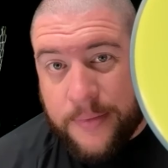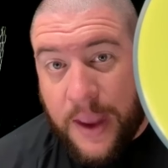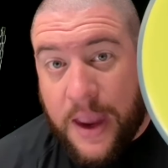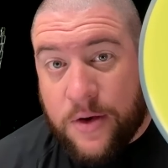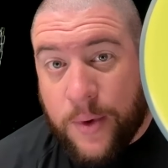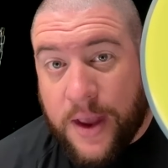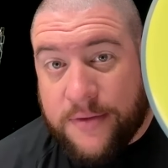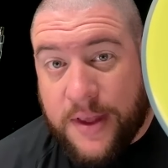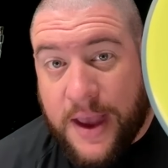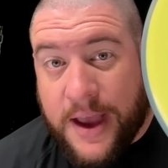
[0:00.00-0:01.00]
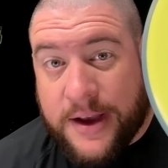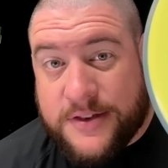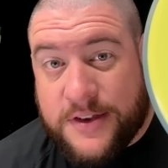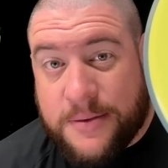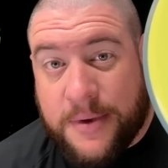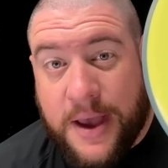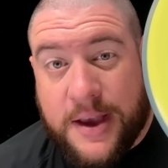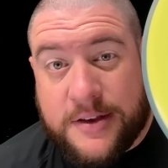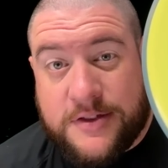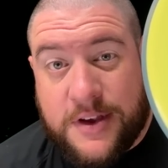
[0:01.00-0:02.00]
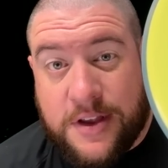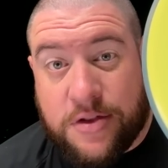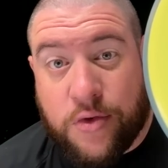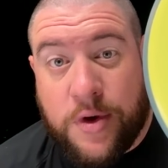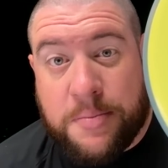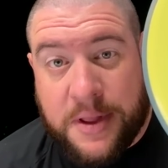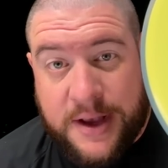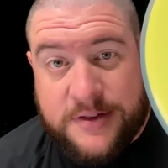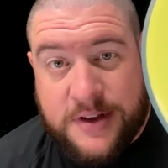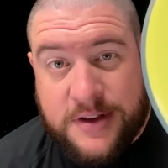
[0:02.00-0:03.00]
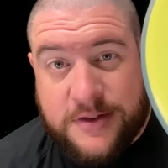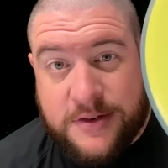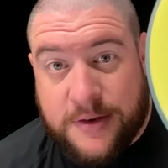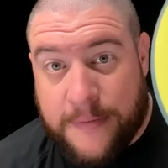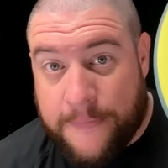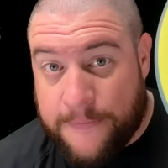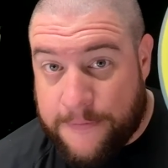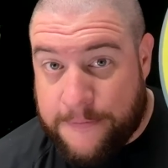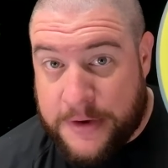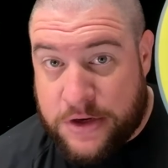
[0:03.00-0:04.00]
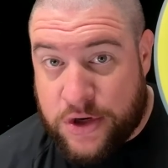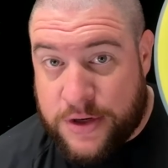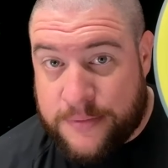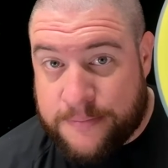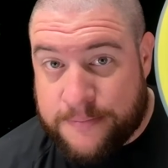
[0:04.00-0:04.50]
and we have the Axiom Hex in 3 plastics, Fission,